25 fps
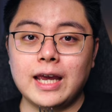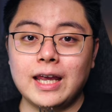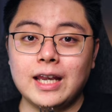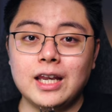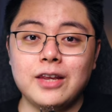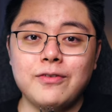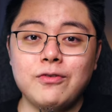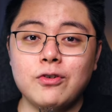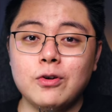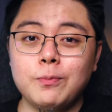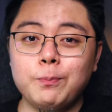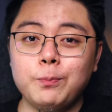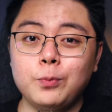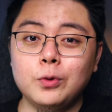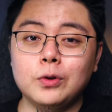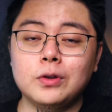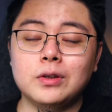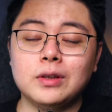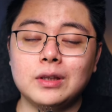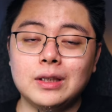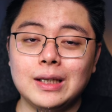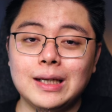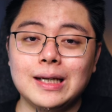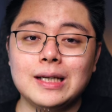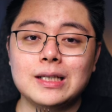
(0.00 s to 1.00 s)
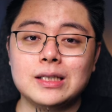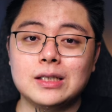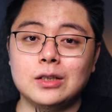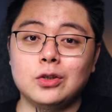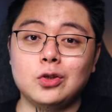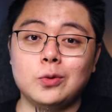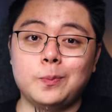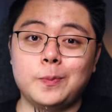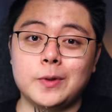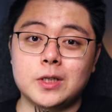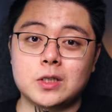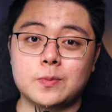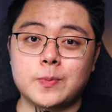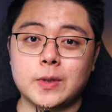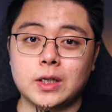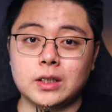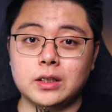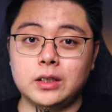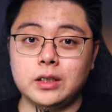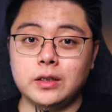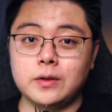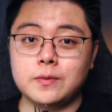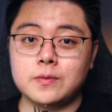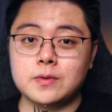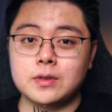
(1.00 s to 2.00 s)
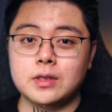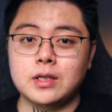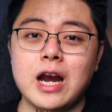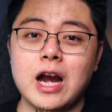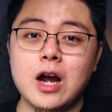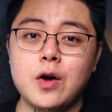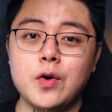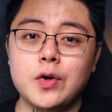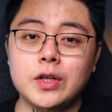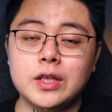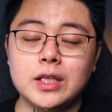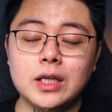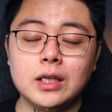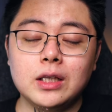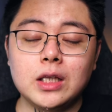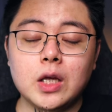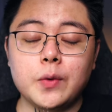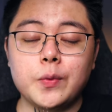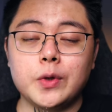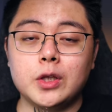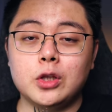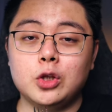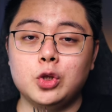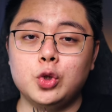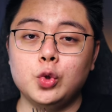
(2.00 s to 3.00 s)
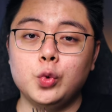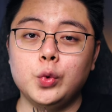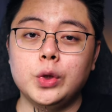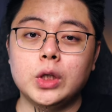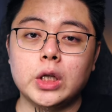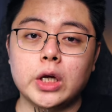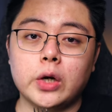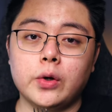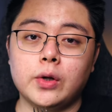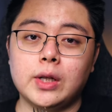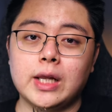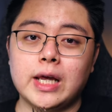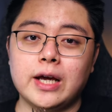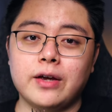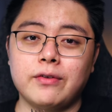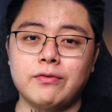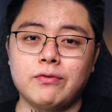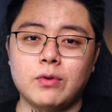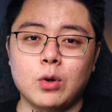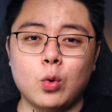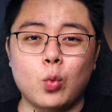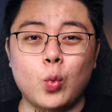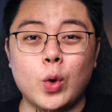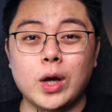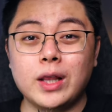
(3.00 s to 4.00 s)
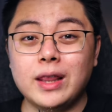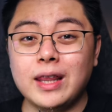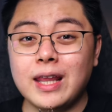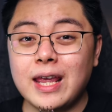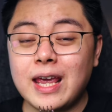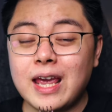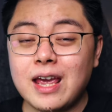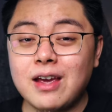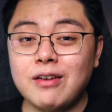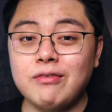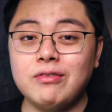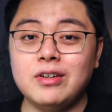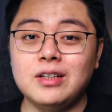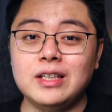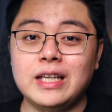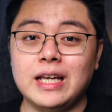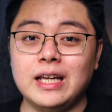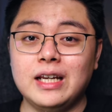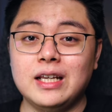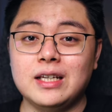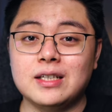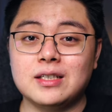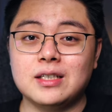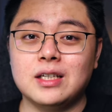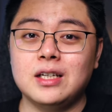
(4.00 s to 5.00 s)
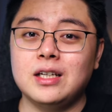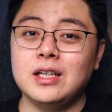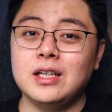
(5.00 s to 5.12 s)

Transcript: And if you put things into perspective, everything that we do in our life, whatever that is